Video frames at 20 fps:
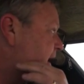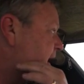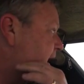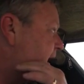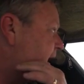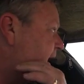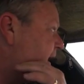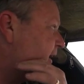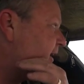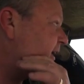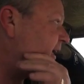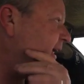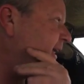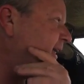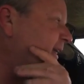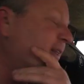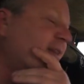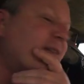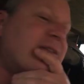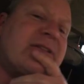
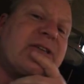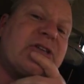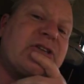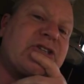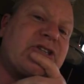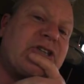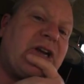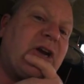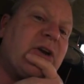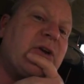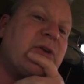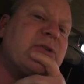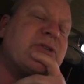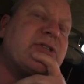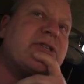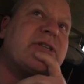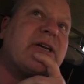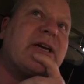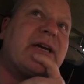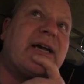The
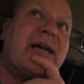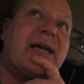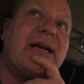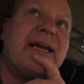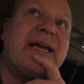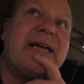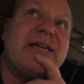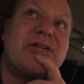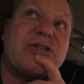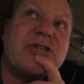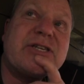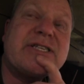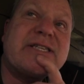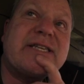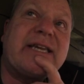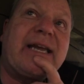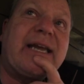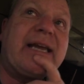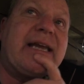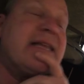show's
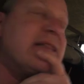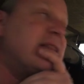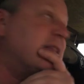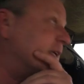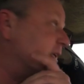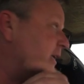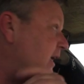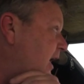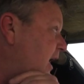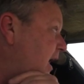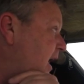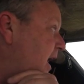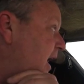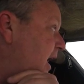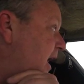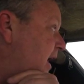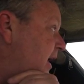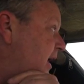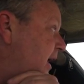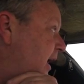interesting in that
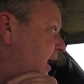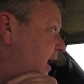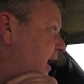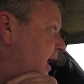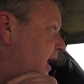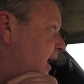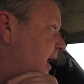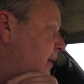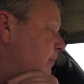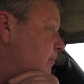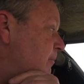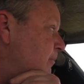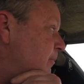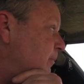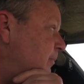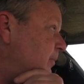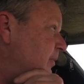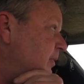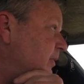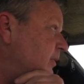the
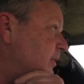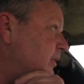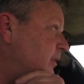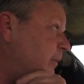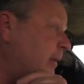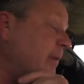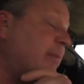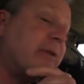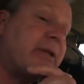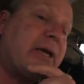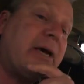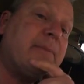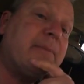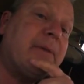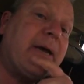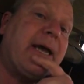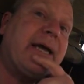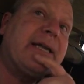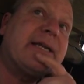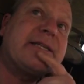people
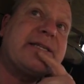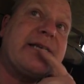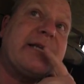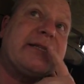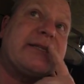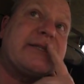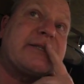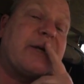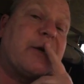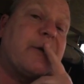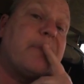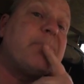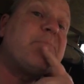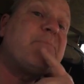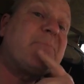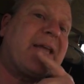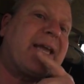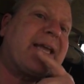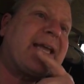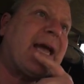come and attend the show,
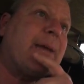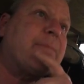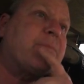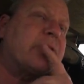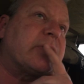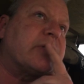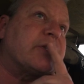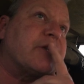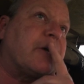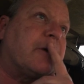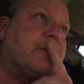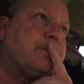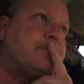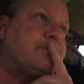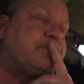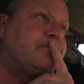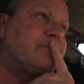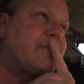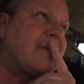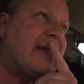camp at the show.
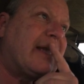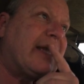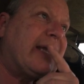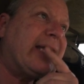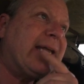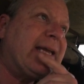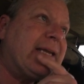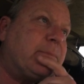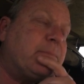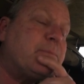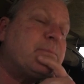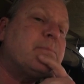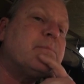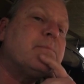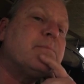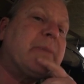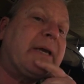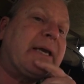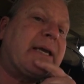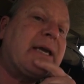It
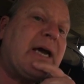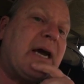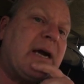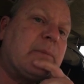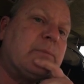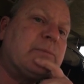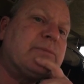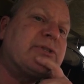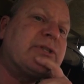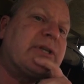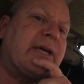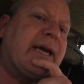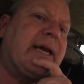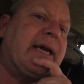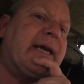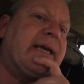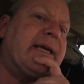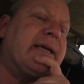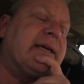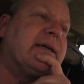becomes
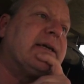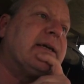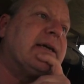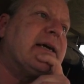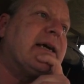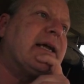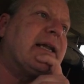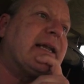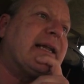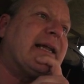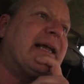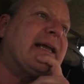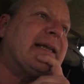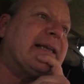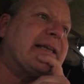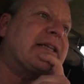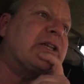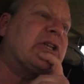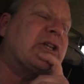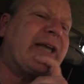a
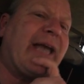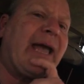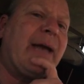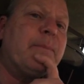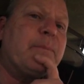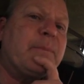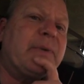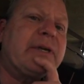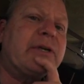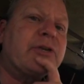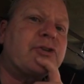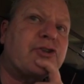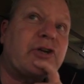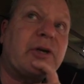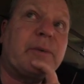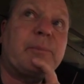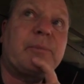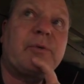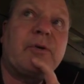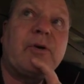little camping
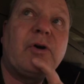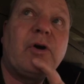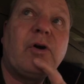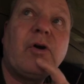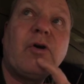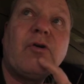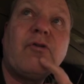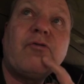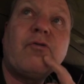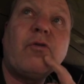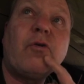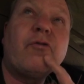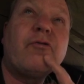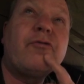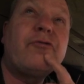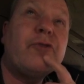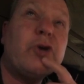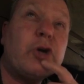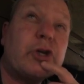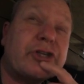trip for
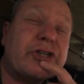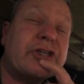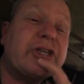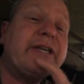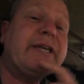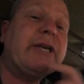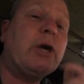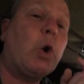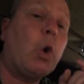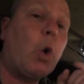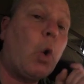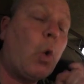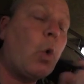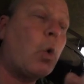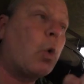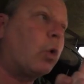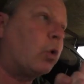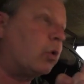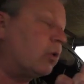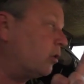virtually
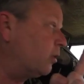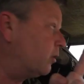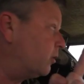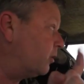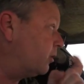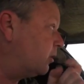all